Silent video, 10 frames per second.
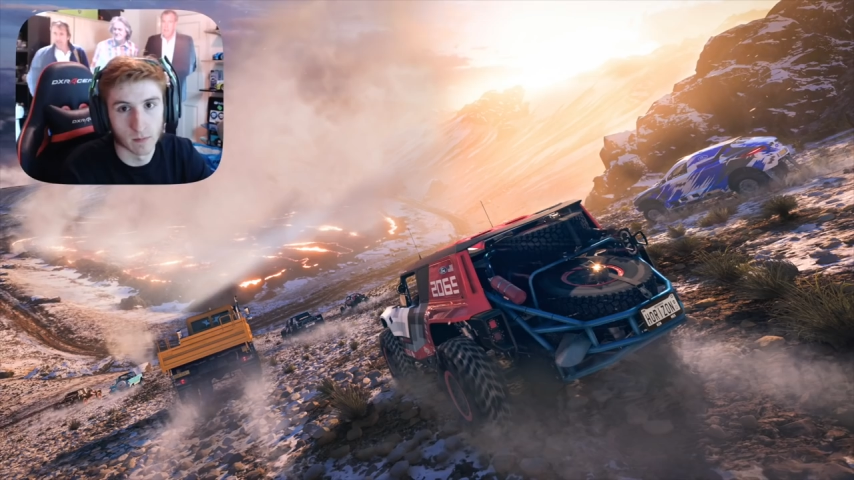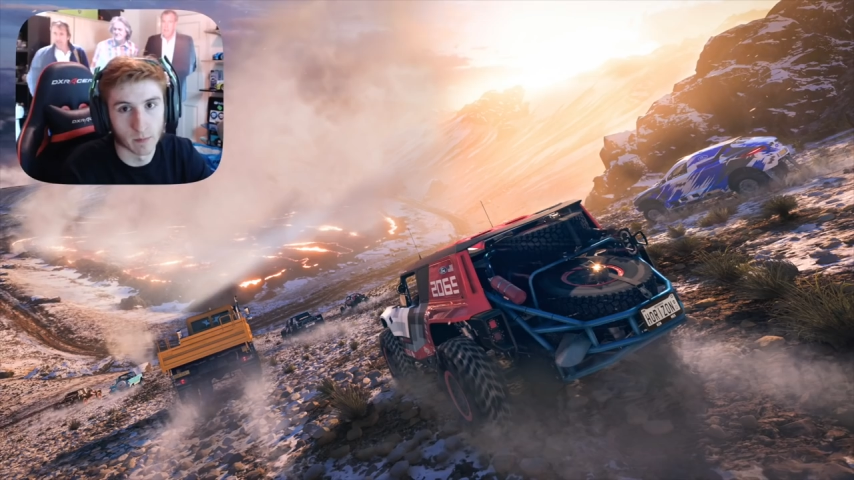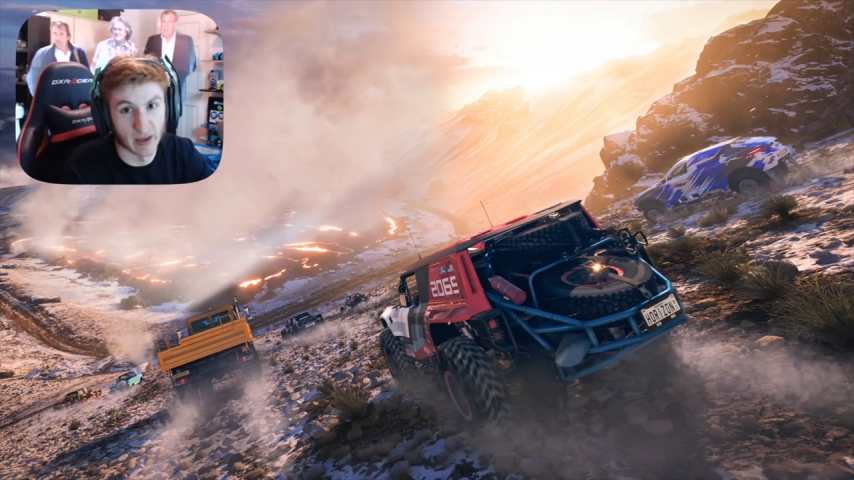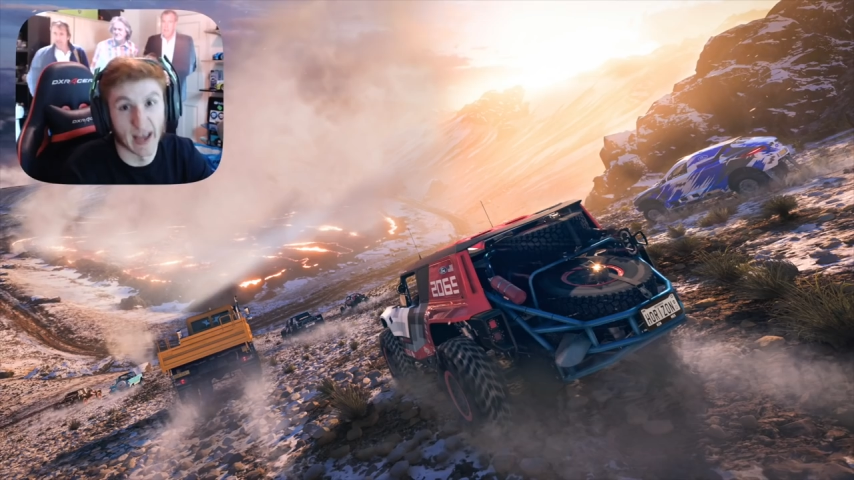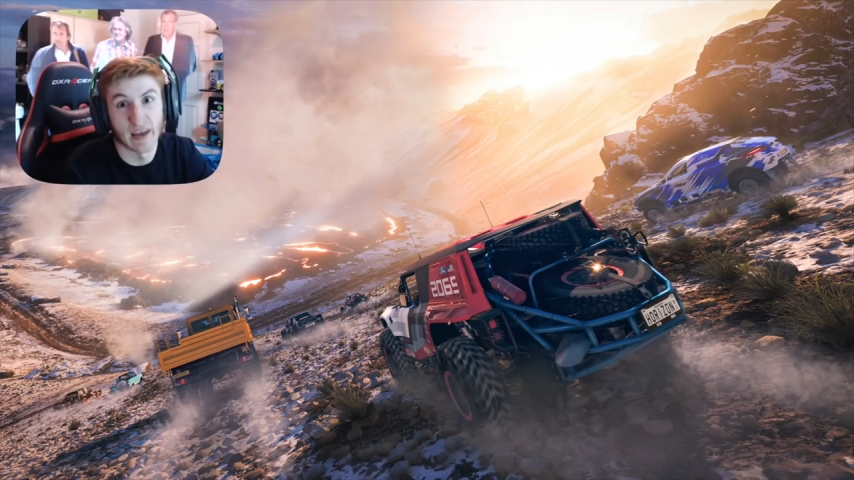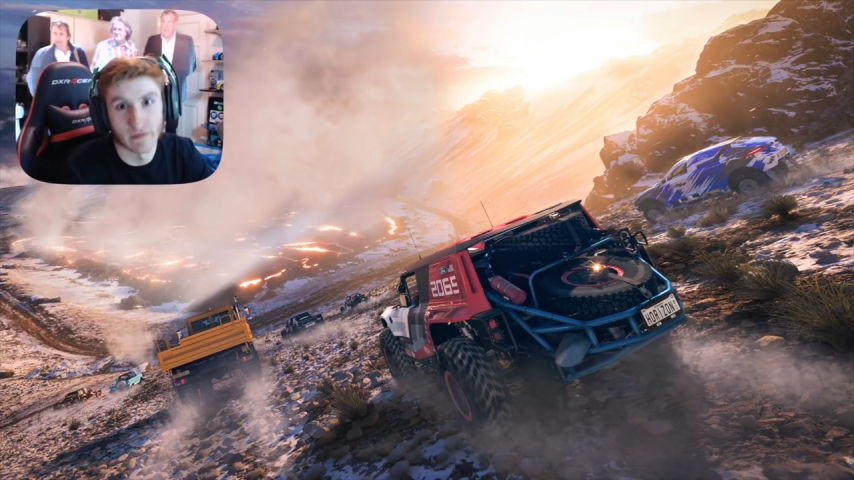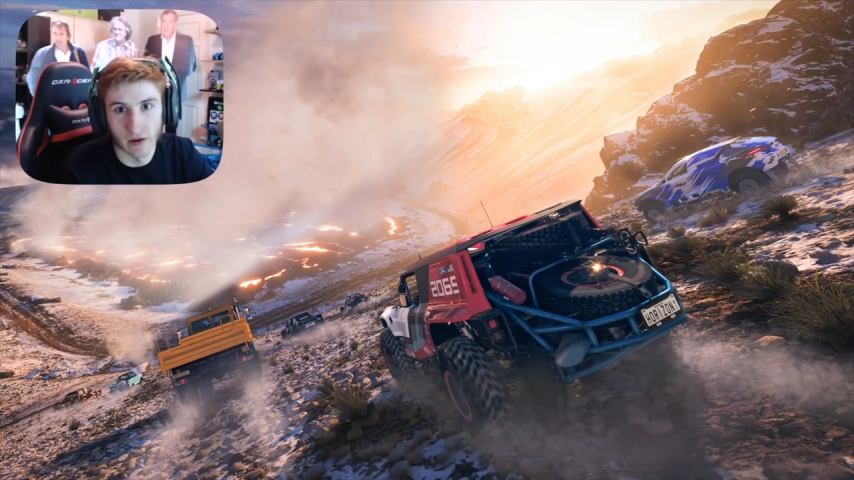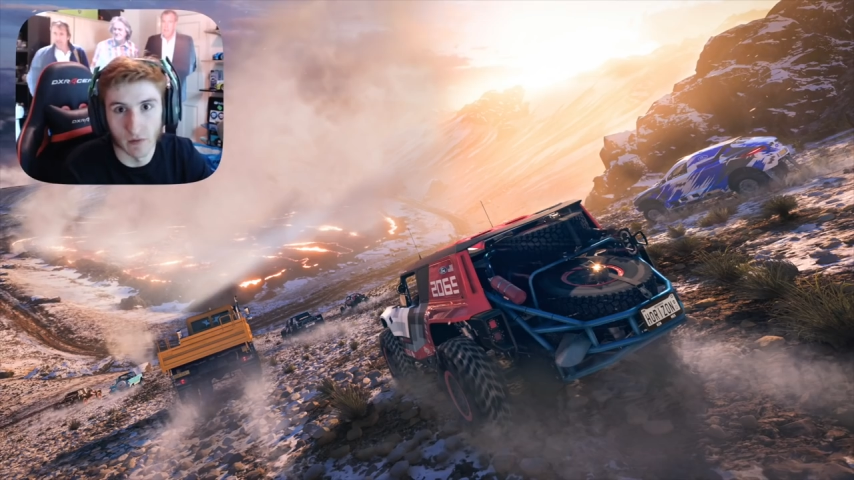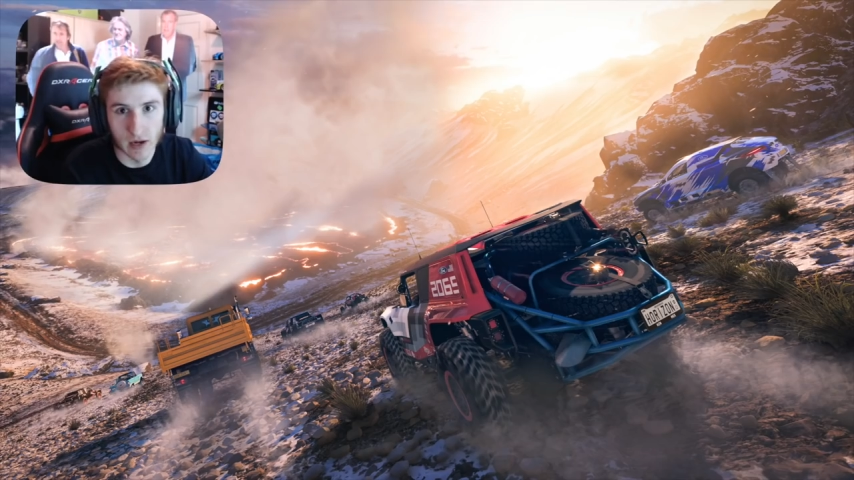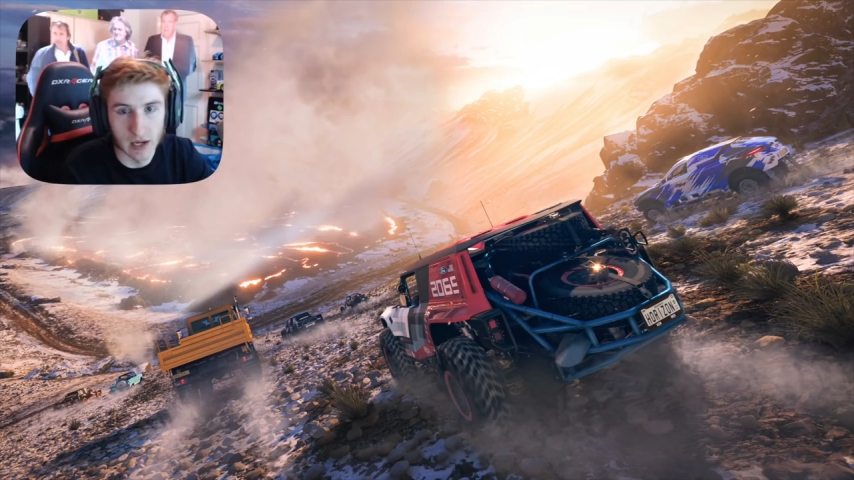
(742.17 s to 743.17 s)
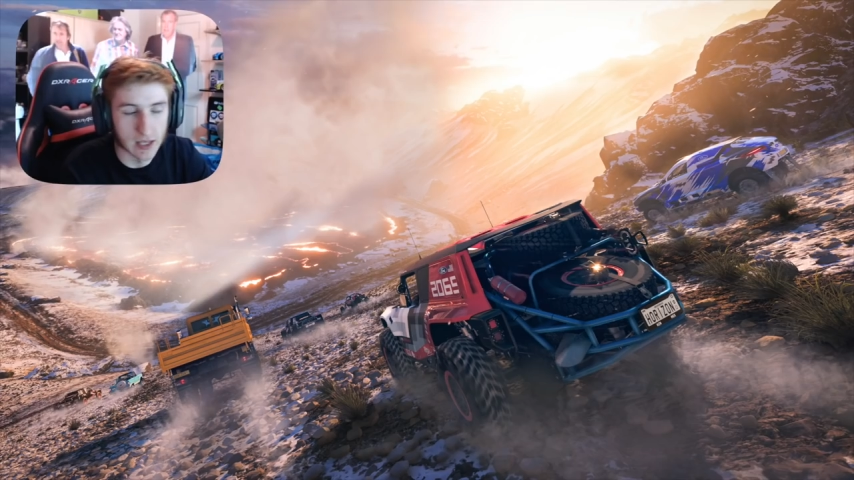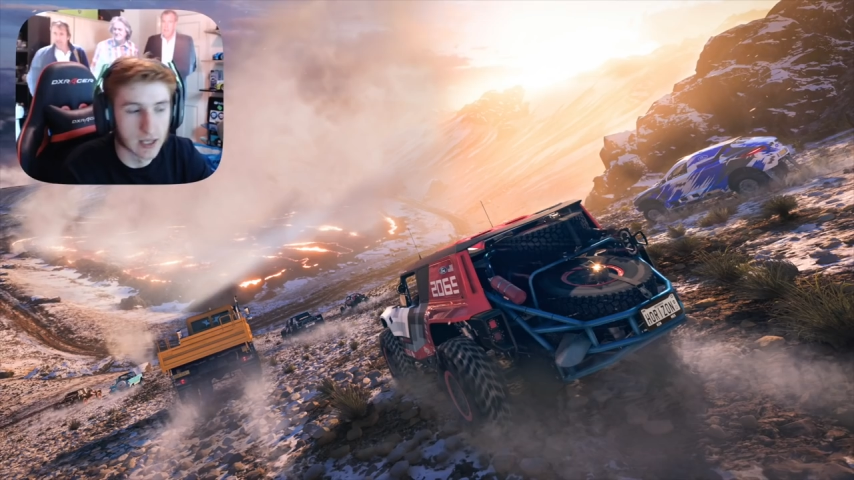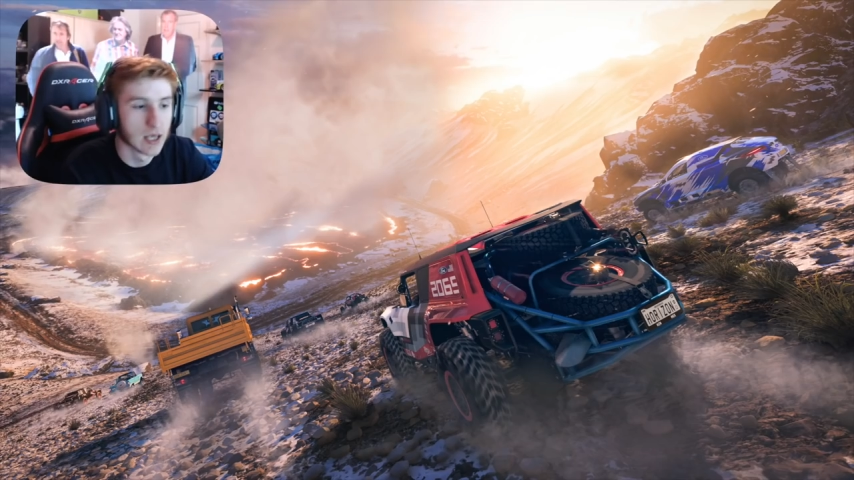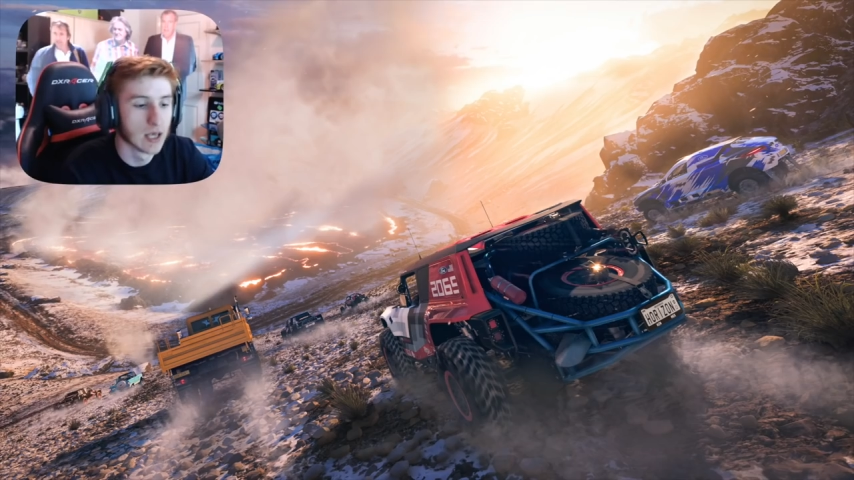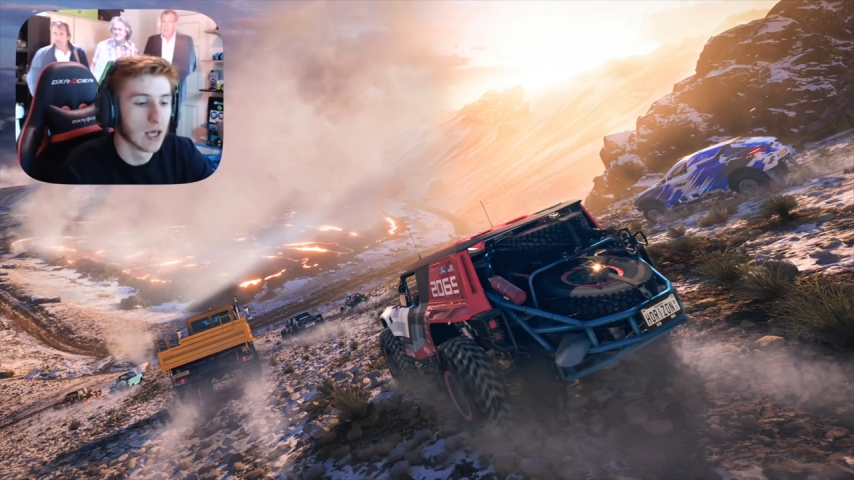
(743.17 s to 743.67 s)
behaving really.
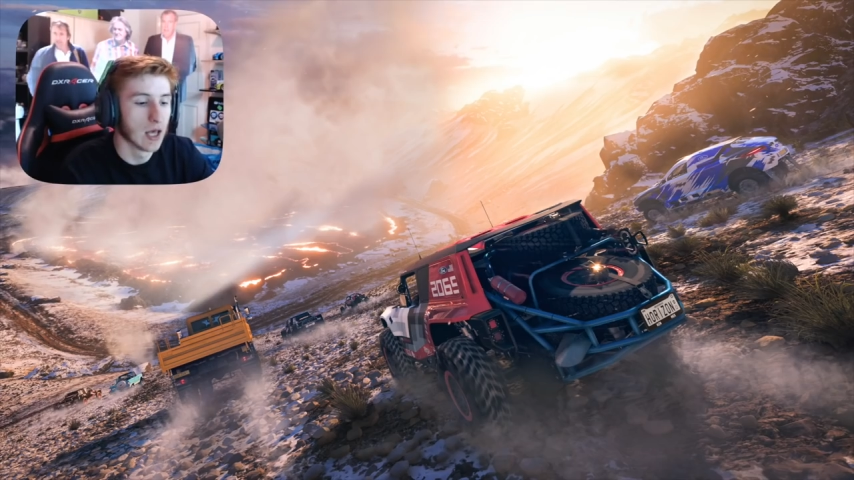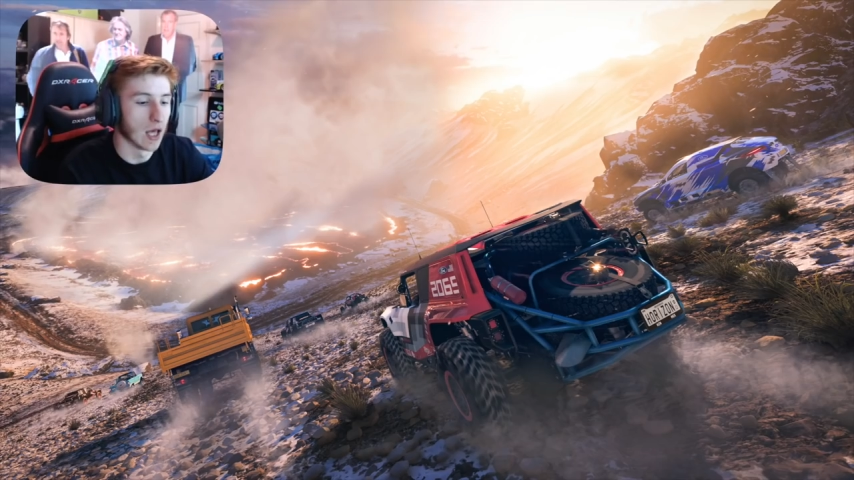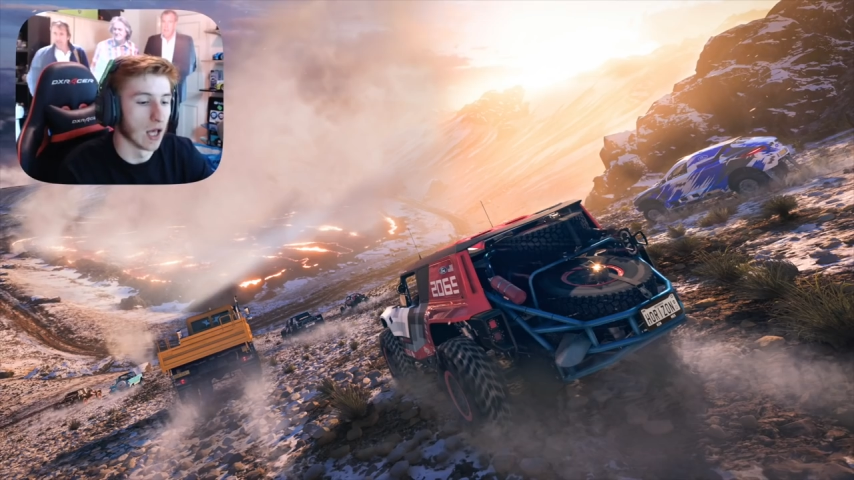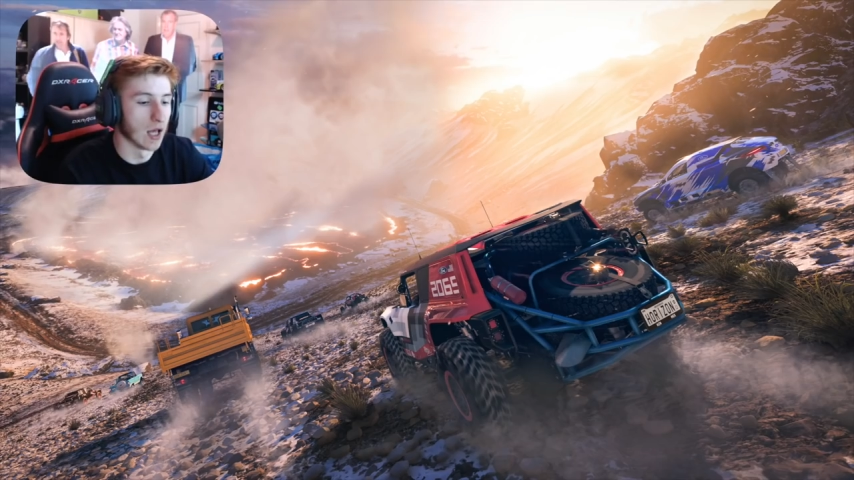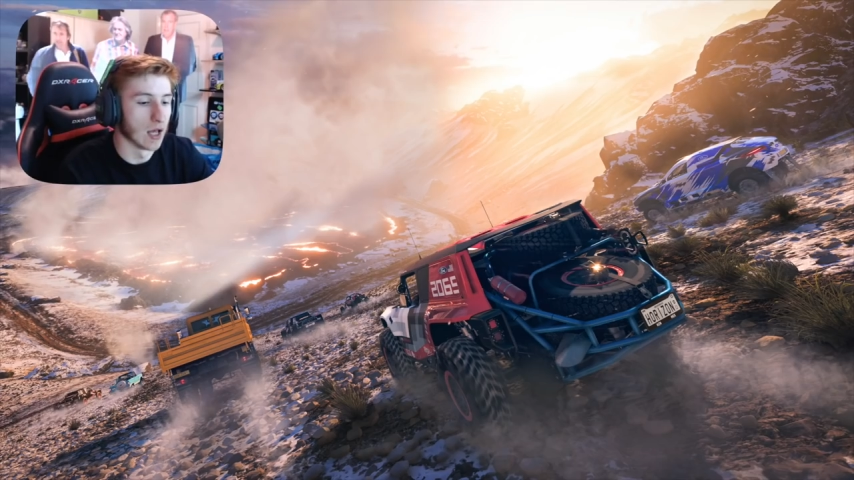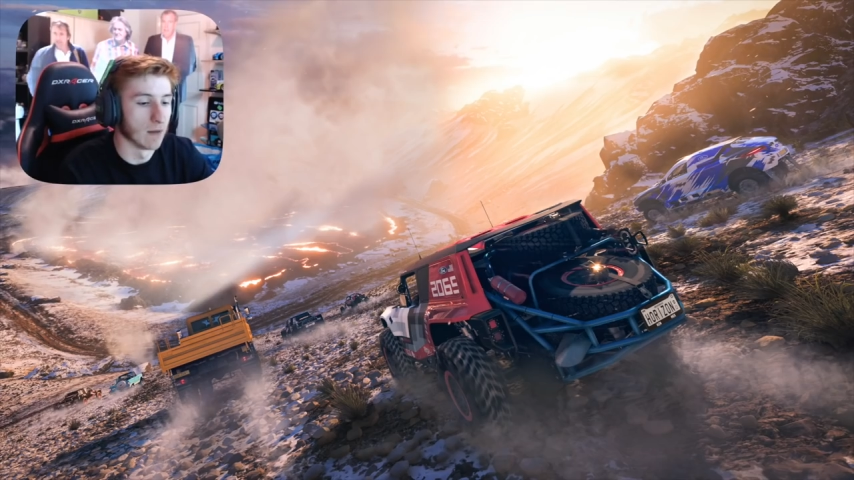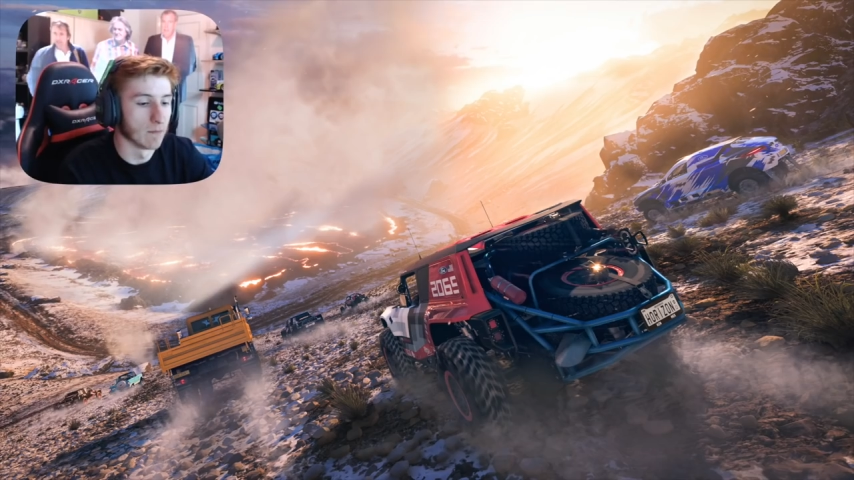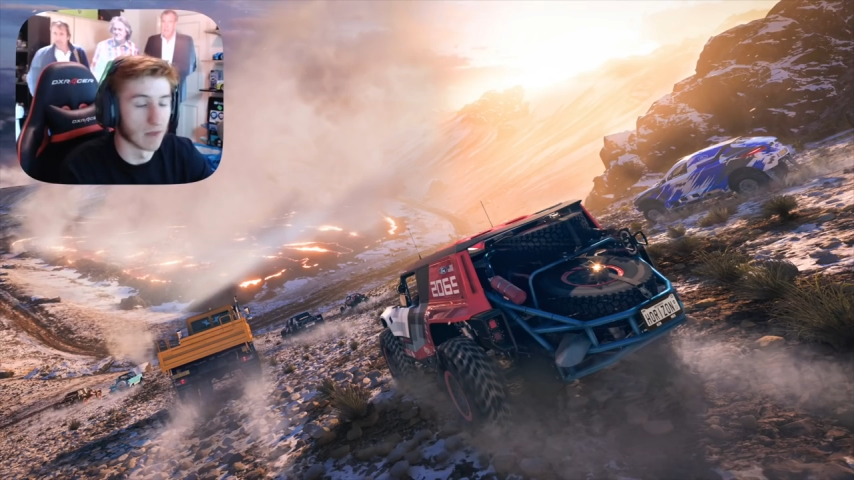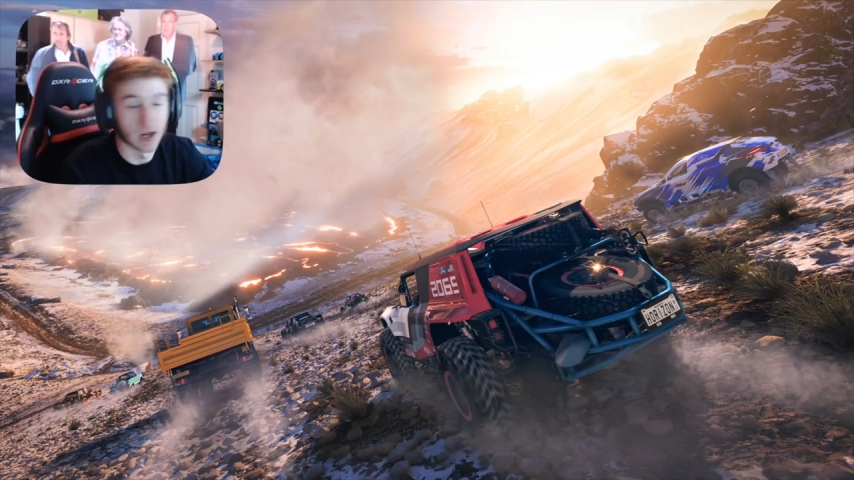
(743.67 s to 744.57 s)
Um,